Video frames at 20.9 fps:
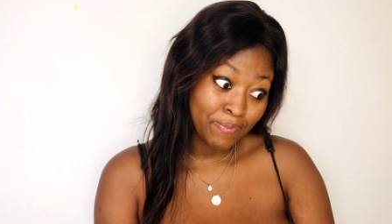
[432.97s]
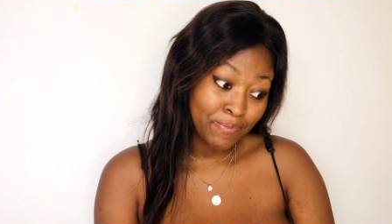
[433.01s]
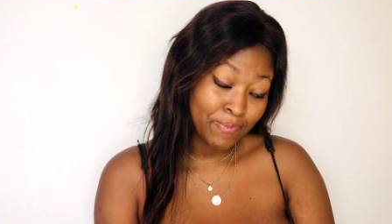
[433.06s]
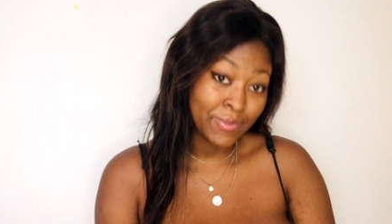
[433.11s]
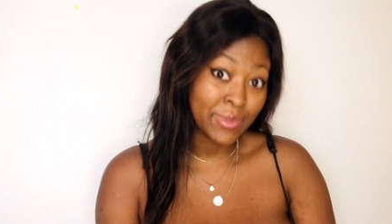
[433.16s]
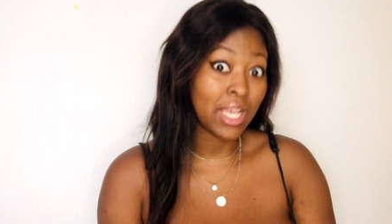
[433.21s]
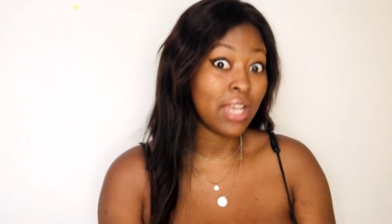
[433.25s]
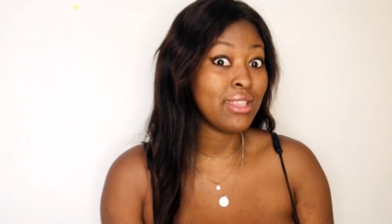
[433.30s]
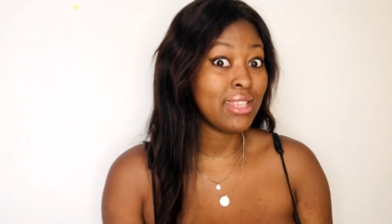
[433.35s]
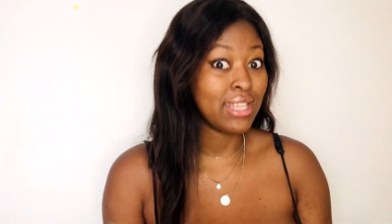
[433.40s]

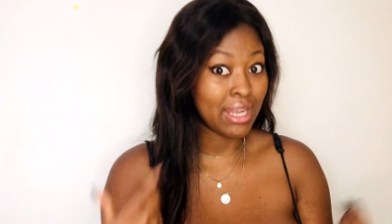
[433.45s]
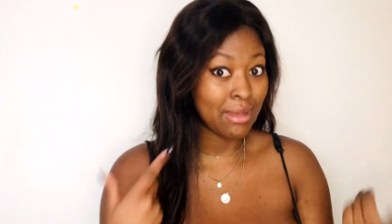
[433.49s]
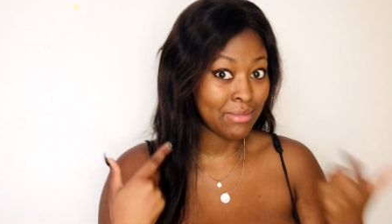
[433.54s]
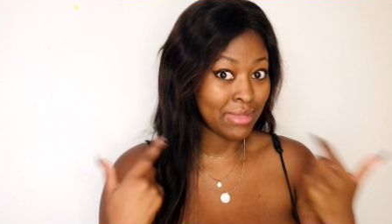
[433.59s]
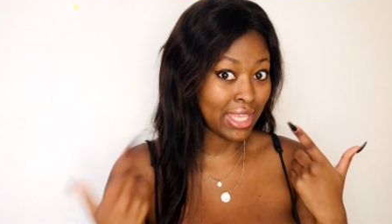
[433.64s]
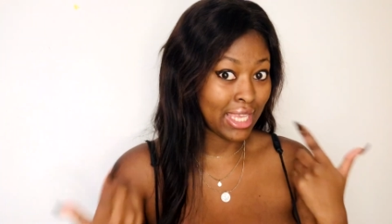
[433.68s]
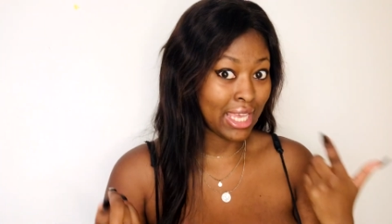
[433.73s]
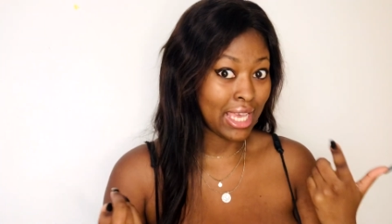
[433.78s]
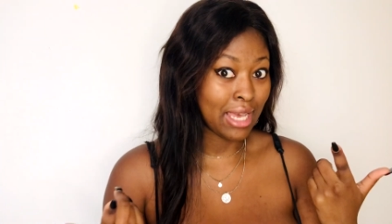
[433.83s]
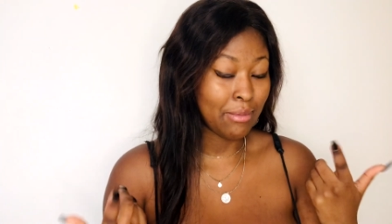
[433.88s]
Now that I'm
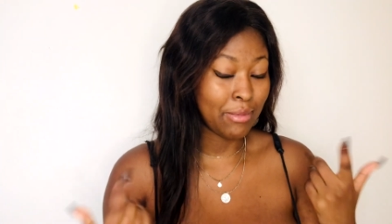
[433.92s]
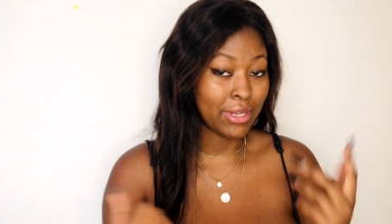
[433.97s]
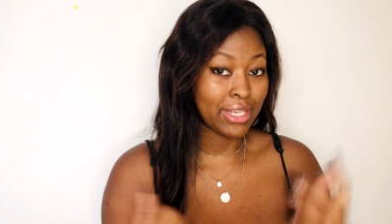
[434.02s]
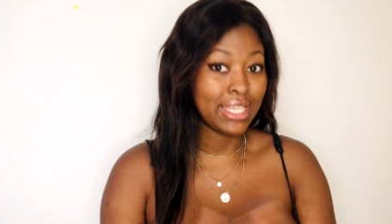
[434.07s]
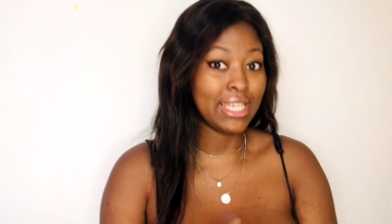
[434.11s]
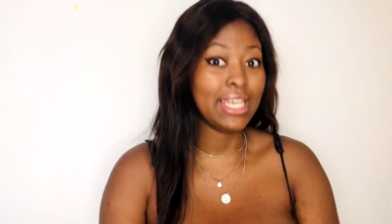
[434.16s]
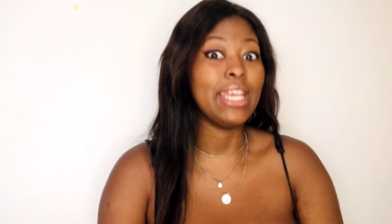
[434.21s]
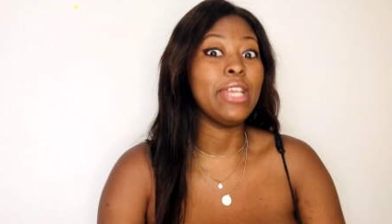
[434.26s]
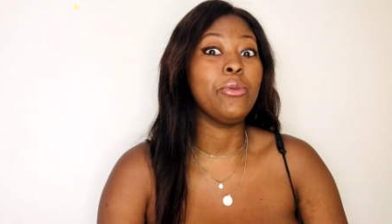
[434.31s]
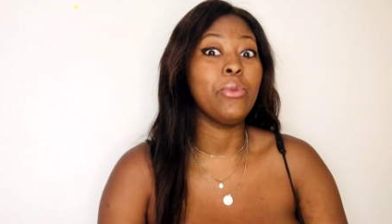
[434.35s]
thinking about
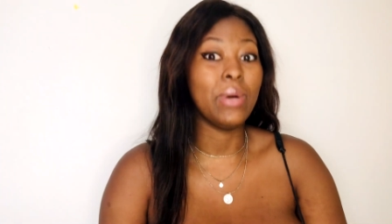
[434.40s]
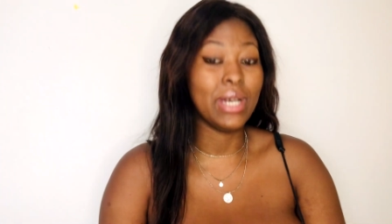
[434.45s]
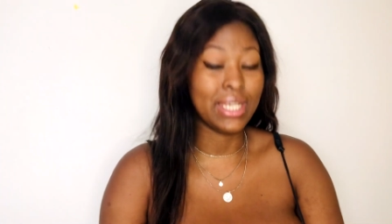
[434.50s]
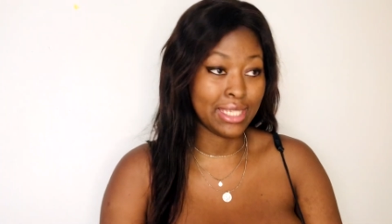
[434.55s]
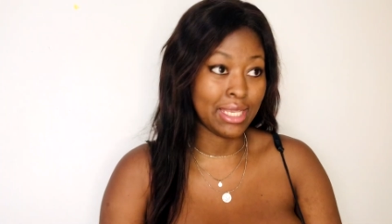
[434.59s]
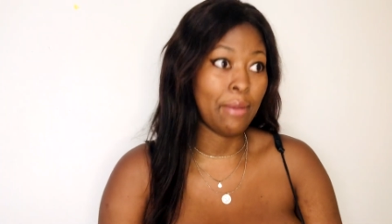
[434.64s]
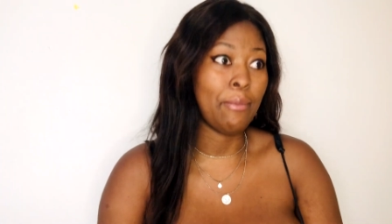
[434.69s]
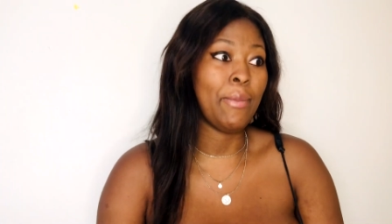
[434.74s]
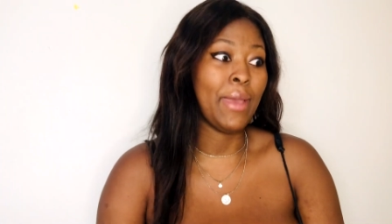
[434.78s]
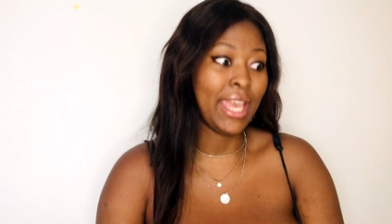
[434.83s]
it, it
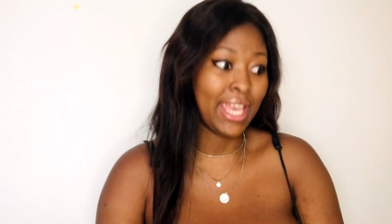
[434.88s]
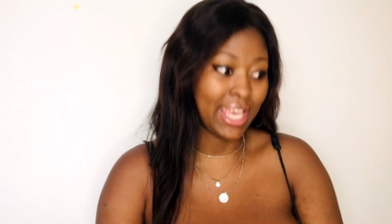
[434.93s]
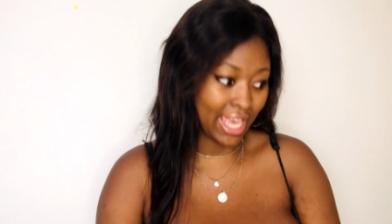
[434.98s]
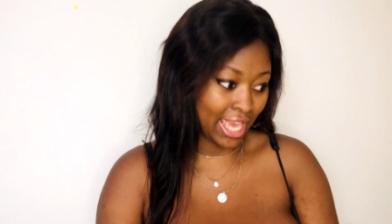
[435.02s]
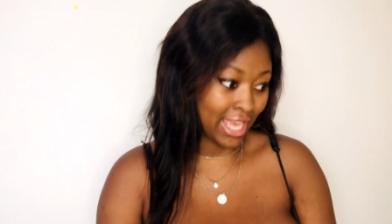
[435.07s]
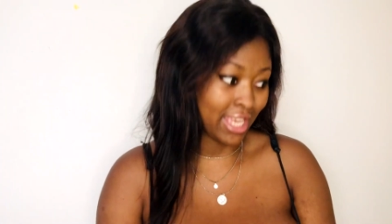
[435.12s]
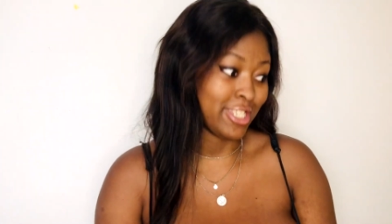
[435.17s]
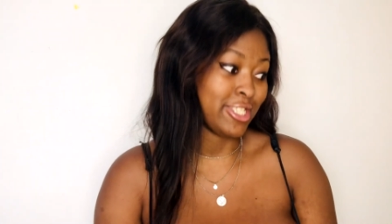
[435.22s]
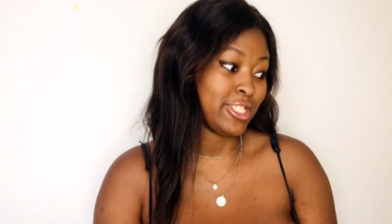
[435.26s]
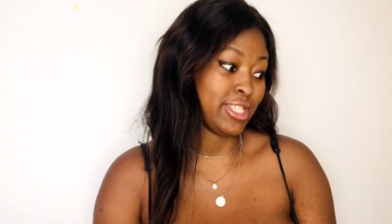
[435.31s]
was a
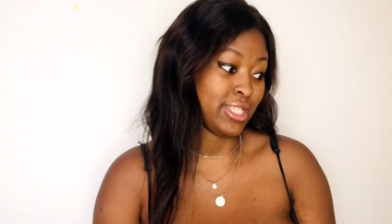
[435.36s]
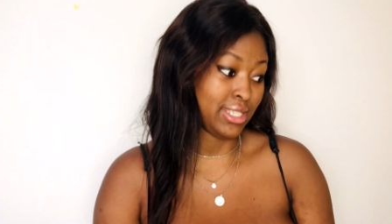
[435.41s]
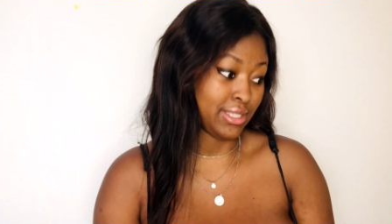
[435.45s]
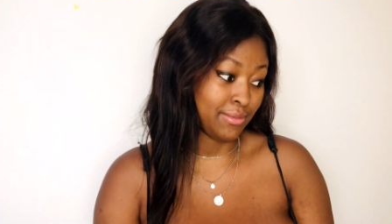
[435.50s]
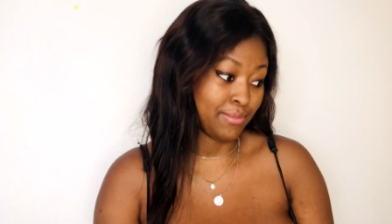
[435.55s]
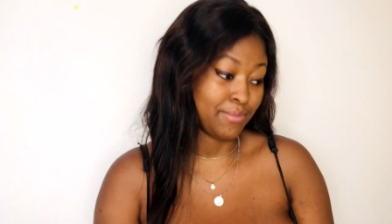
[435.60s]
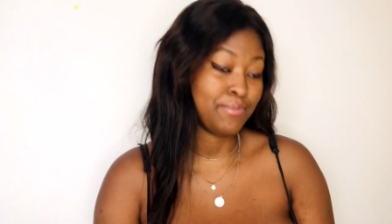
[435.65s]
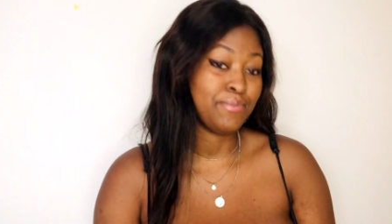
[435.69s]
vacation.